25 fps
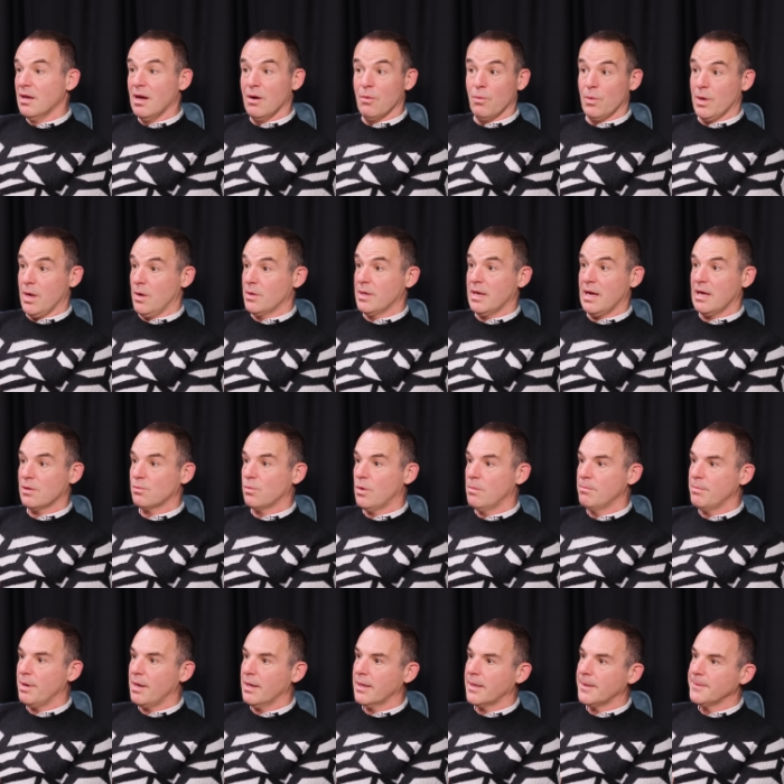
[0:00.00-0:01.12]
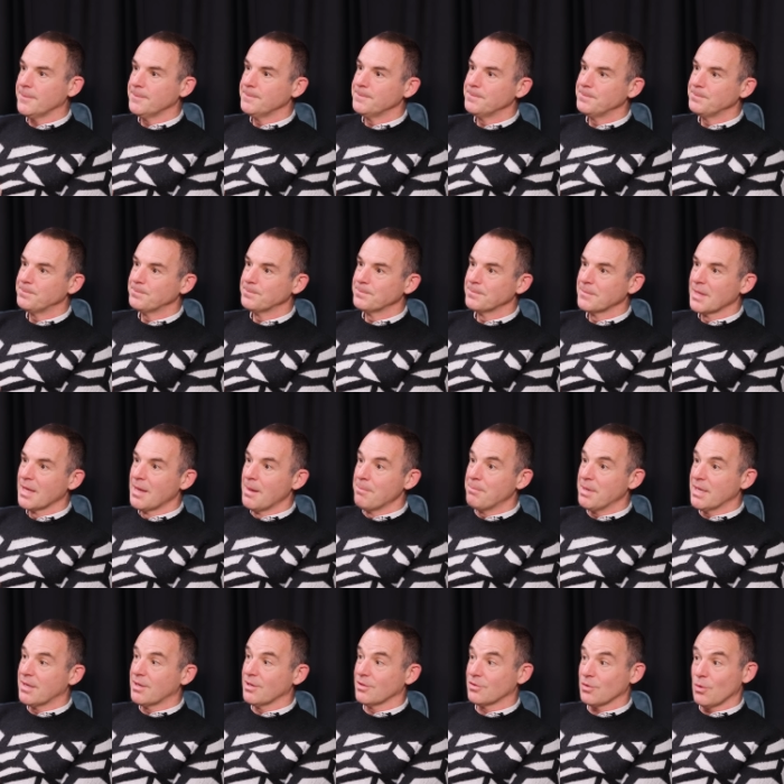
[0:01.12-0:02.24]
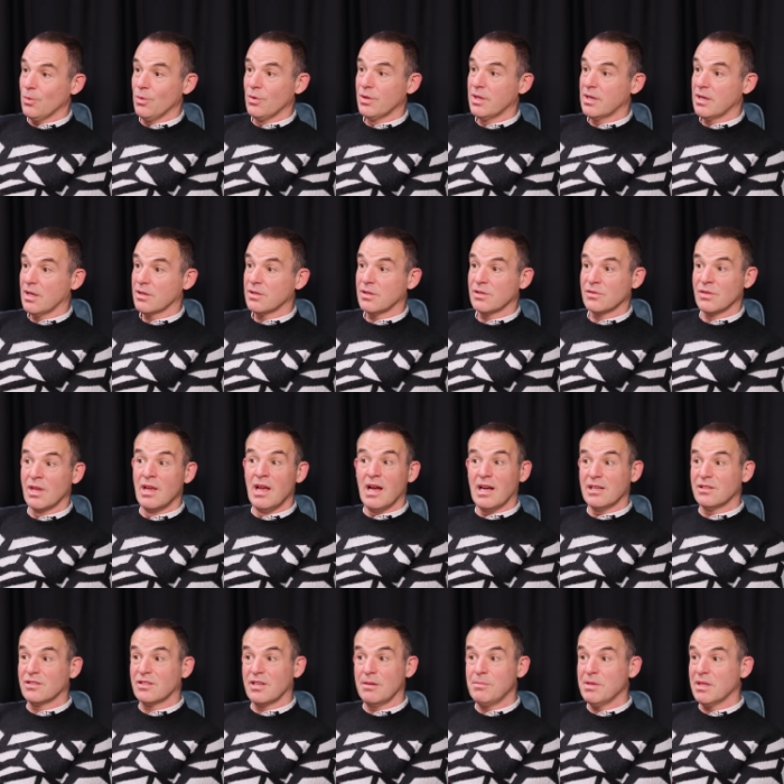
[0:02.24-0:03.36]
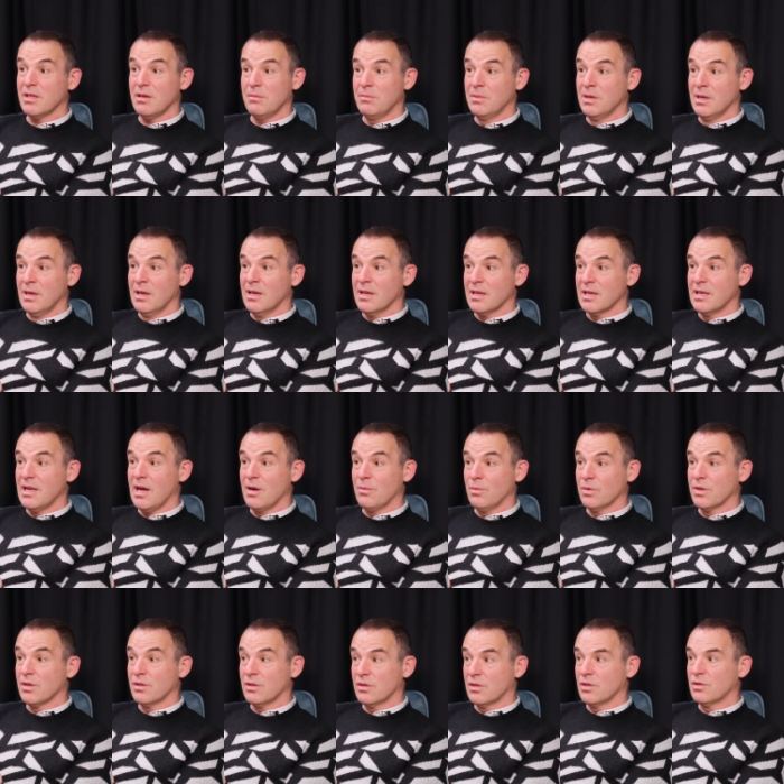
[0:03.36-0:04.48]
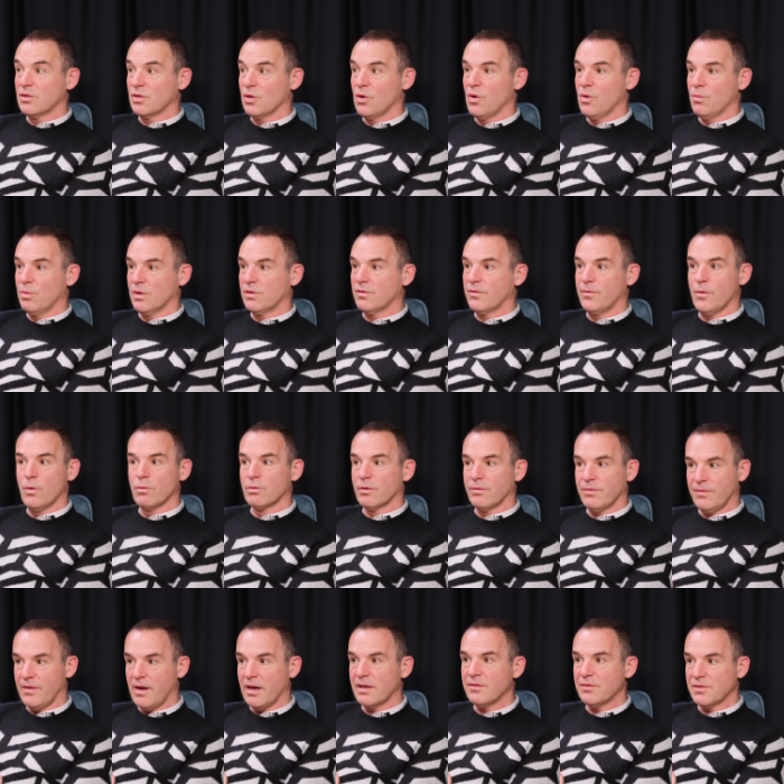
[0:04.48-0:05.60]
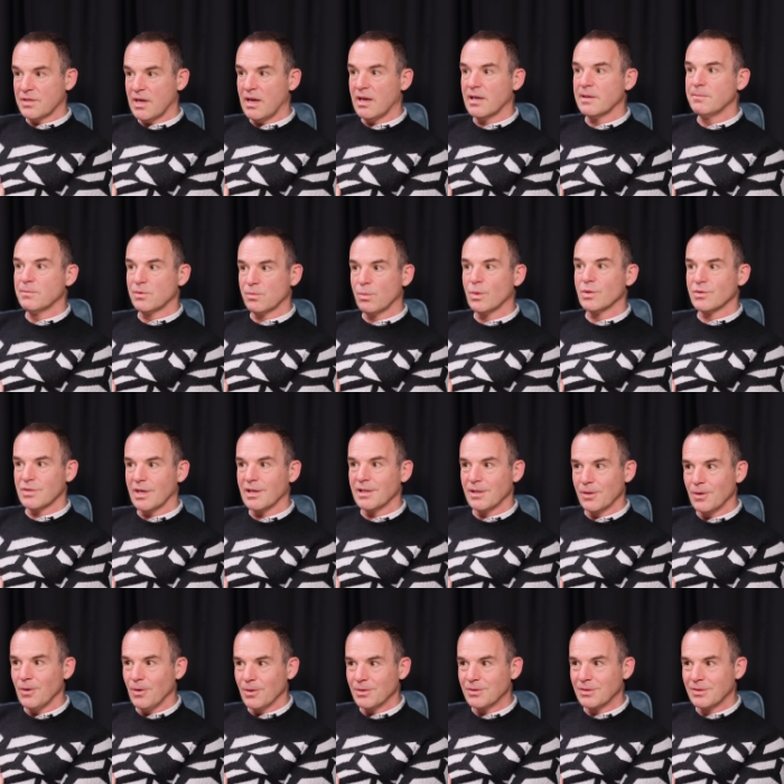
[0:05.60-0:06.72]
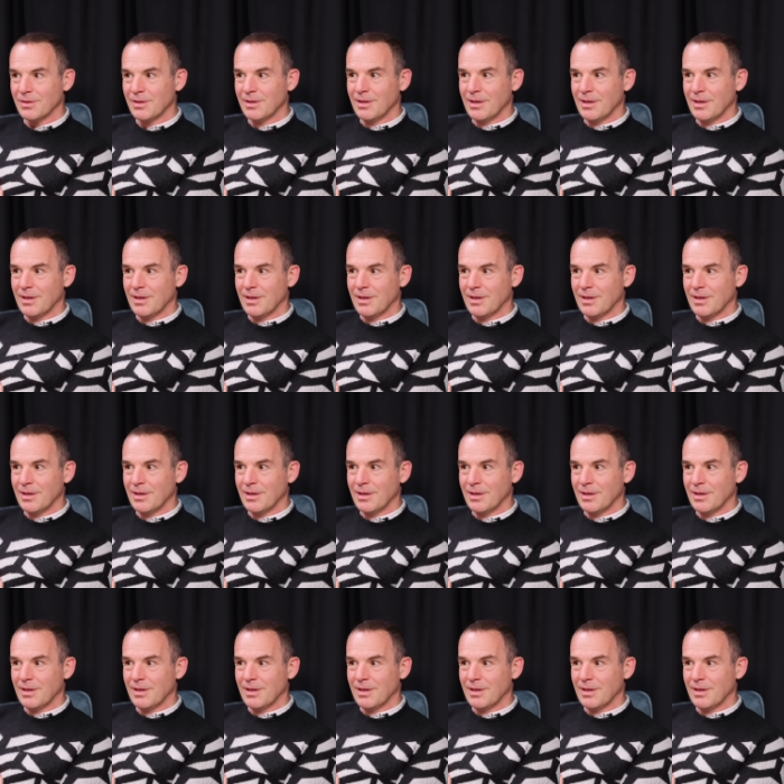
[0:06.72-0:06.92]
We only had one buyer because all the others, and some of them, you know, the, the talk was four or five times what I got.